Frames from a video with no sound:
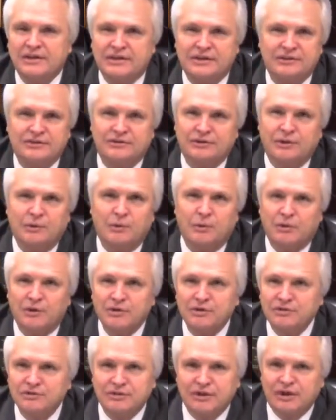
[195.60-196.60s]
is no
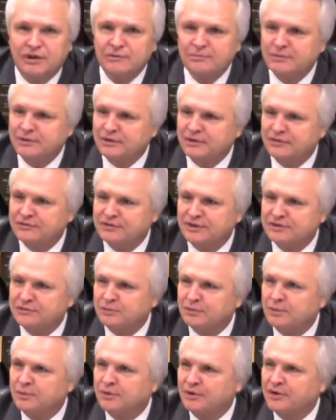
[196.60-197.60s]
worse off because that's
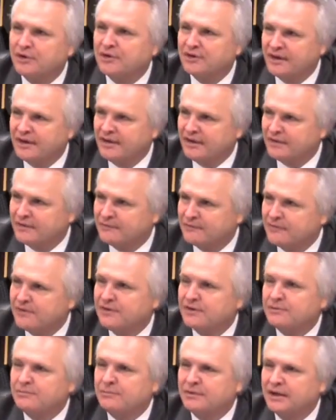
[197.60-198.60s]
where we are now.
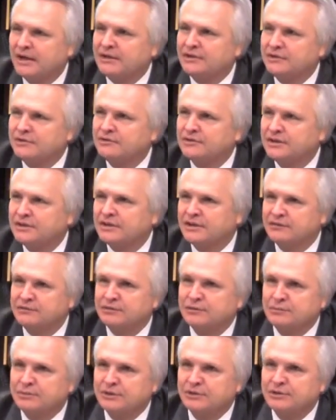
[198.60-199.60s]
But I do think if
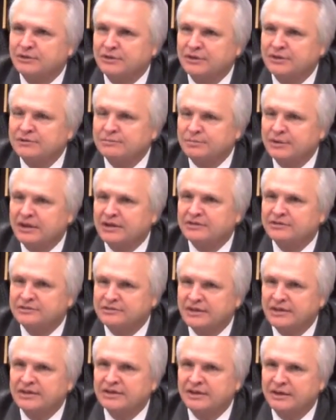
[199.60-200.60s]
the bill does pass,
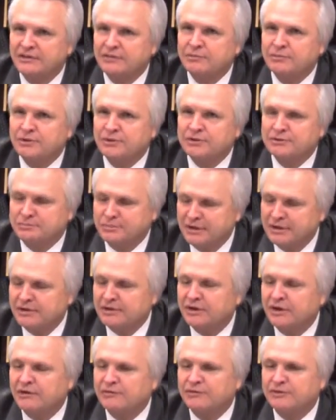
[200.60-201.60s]
state government is
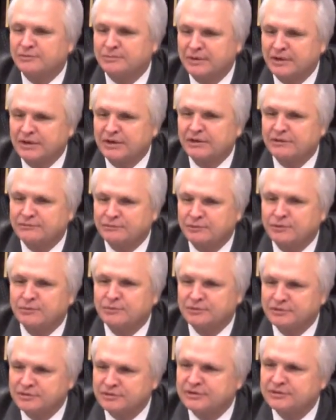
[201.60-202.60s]
better off in making
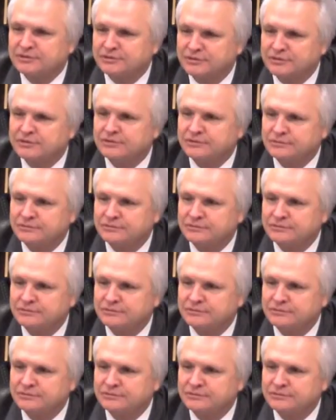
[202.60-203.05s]
informed decisions.